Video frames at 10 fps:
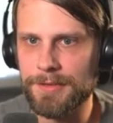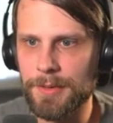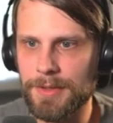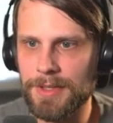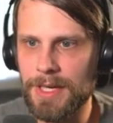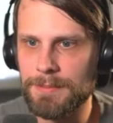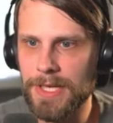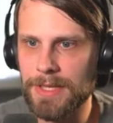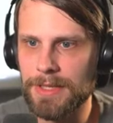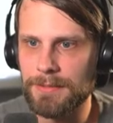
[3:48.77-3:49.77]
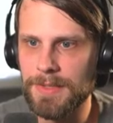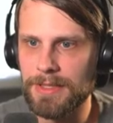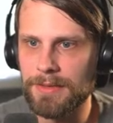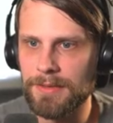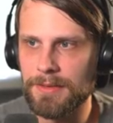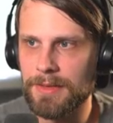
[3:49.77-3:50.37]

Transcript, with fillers: sold on that by any means.